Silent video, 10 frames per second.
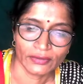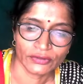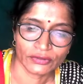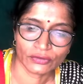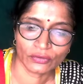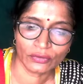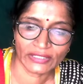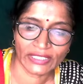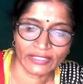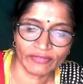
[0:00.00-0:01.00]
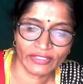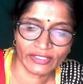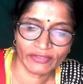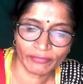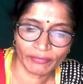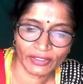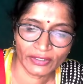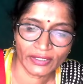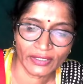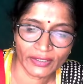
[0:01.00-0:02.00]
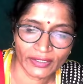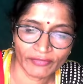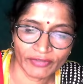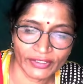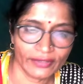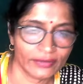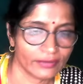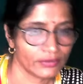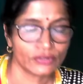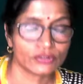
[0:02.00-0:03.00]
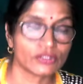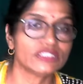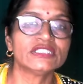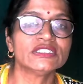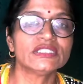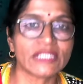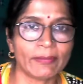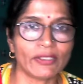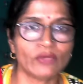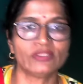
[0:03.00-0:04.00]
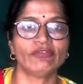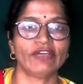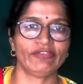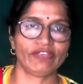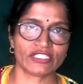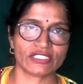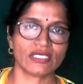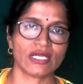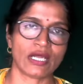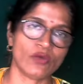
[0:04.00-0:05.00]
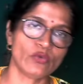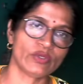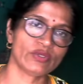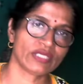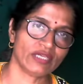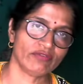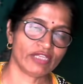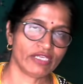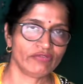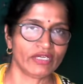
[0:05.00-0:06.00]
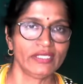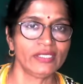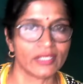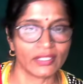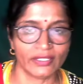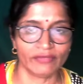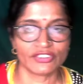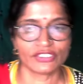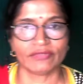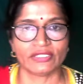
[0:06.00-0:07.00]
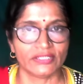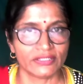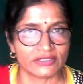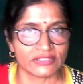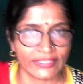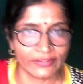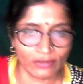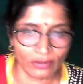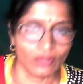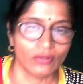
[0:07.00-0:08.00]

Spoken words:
So that will give me the dividend. So this is about the verification, how we can verify a division whether it is right or wrong.